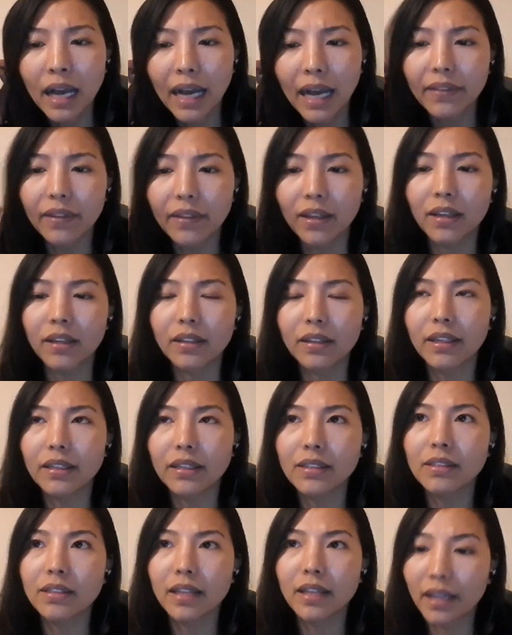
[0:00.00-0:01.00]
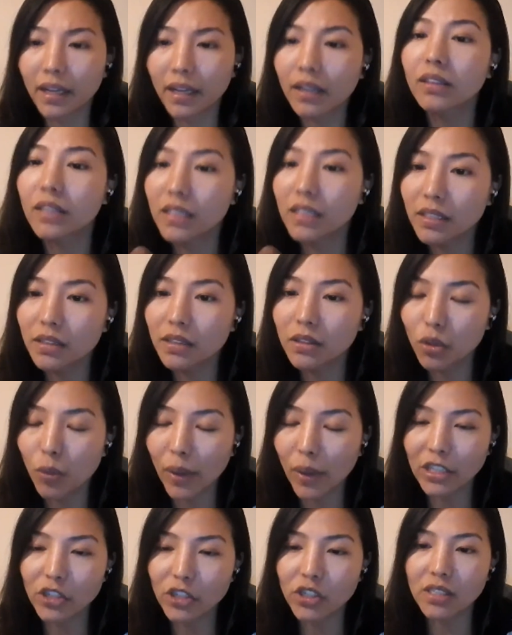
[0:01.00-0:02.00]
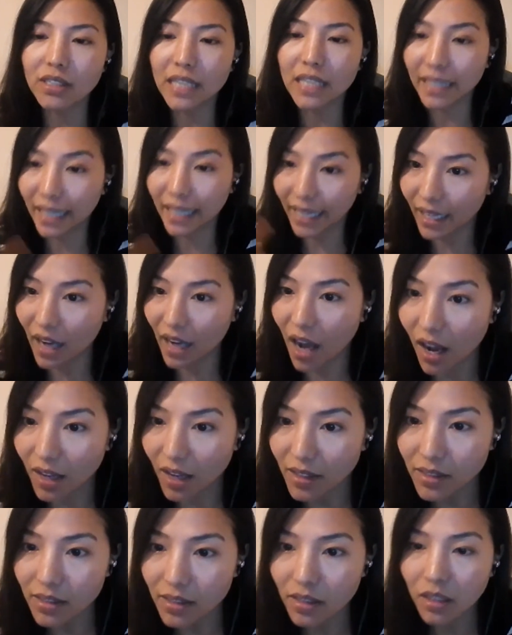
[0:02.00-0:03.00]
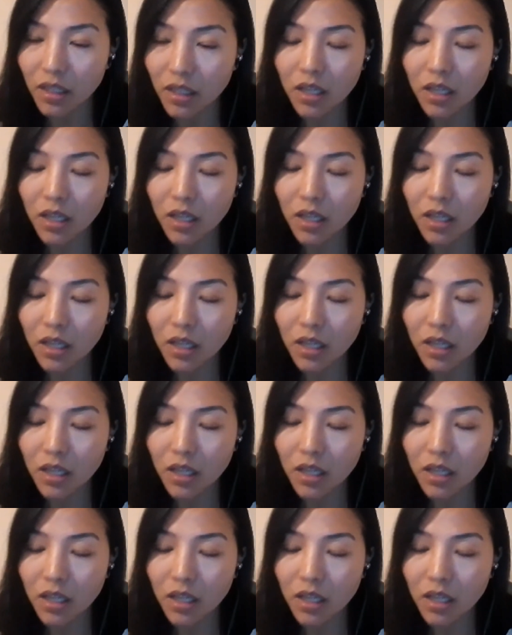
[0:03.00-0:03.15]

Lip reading: I think there these questions that they can ask,